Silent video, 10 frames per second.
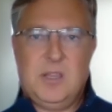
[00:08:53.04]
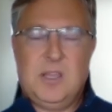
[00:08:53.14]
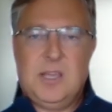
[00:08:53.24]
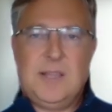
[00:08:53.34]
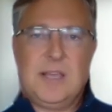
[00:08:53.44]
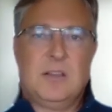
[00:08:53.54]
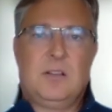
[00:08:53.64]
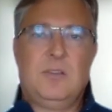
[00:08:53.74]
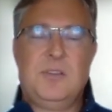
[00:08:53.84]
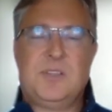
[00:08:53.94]
And that
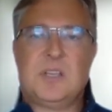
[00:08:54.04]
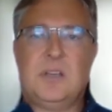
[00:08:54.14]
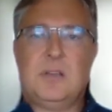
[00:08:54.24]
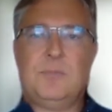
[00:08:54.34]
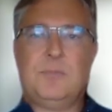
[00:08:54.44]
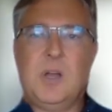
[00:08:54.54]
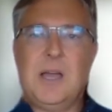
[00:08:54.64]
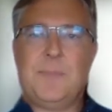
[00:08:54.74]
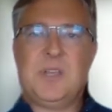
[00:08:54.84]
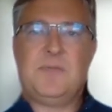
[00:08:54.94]
concludes uh, my
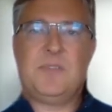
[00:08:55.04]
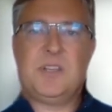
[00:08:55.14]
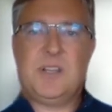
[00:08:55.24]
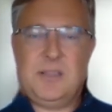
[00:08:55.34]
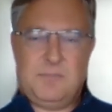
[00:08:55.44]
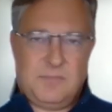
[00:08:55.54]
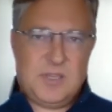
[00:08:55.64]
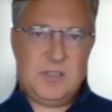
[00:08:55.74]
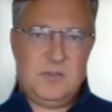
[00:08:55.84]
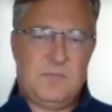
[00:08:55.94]
update for today.
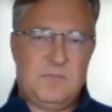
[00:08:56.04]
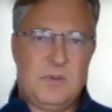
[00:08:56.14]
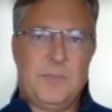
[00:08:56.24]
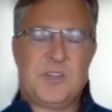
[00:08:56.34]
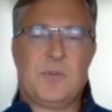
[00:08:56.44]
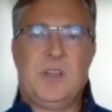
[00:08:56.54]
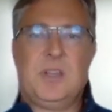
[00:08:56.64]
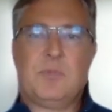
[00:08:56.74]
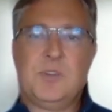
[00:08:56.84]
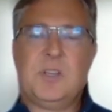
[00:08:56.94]
Thank you very much,
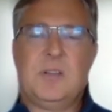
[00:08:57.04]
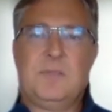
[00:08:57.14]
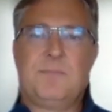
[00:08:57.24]
Randy. Appreciate it.